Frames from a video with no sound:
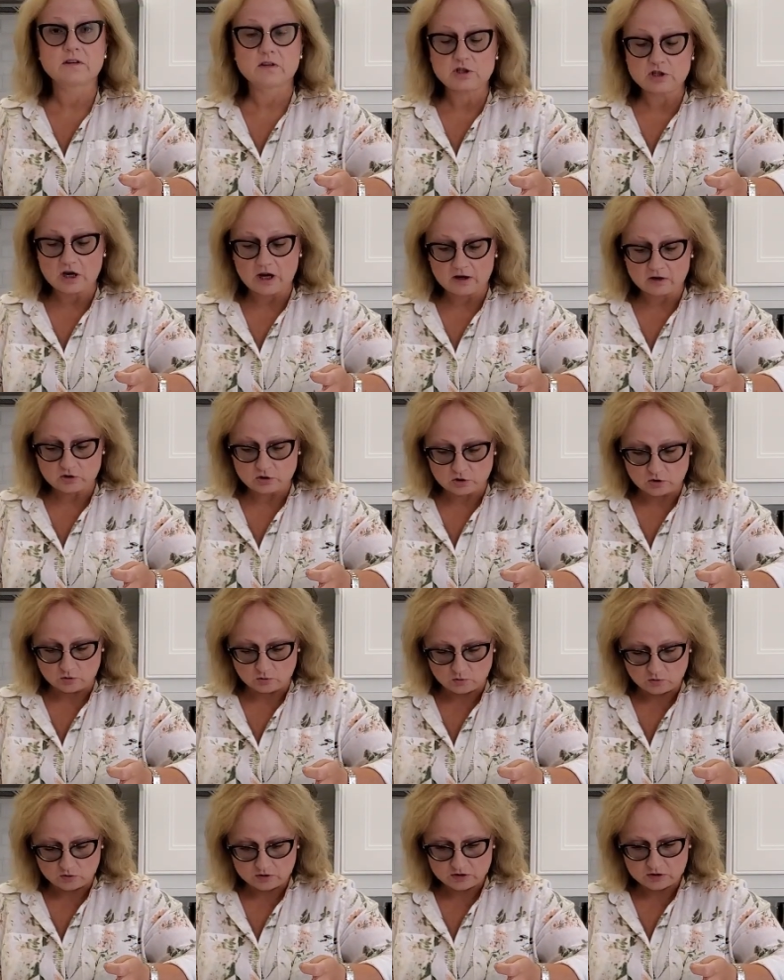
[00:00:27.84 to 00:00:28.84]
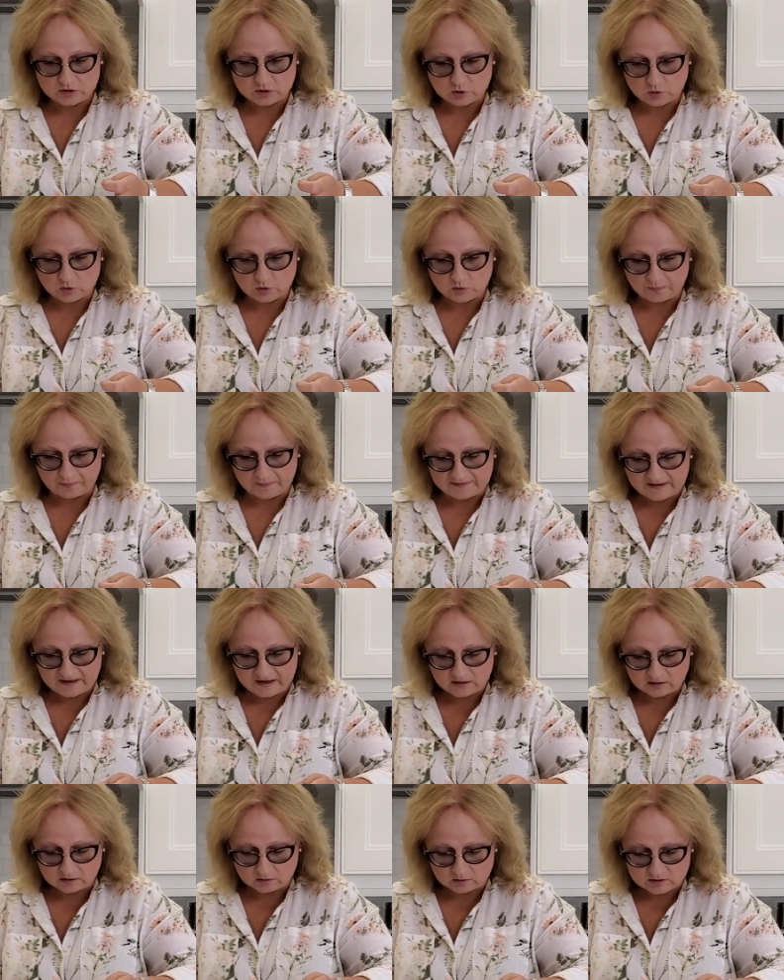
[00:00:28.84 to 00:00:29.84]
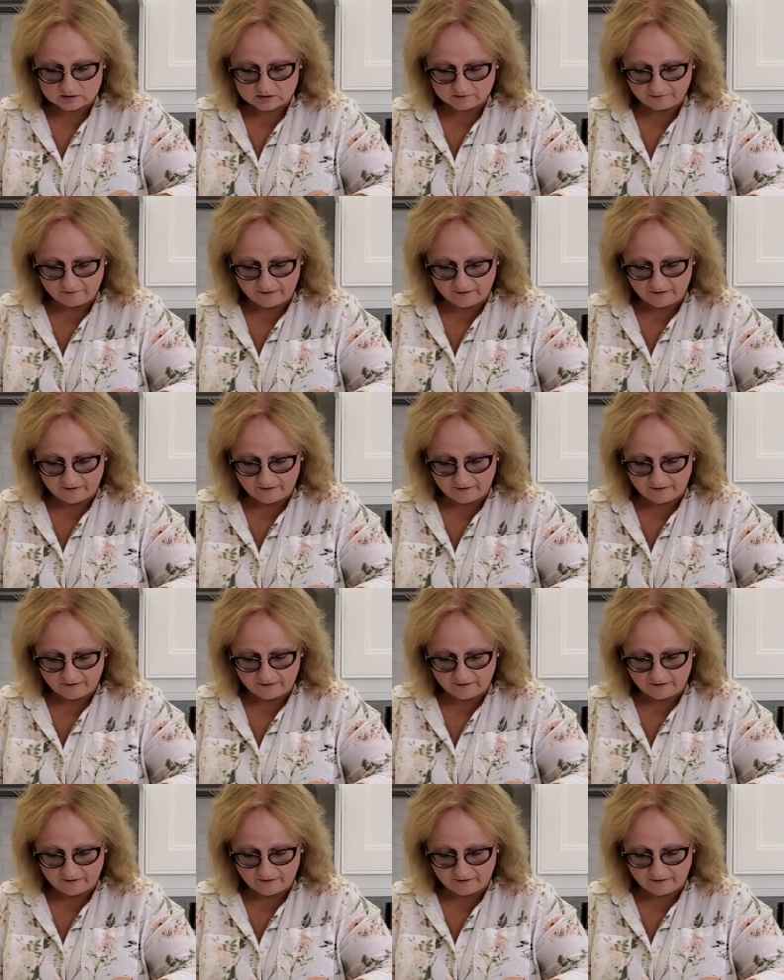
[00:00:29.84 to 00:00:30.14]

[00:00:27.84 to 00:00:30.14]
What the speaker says: they charge you. So potatoes,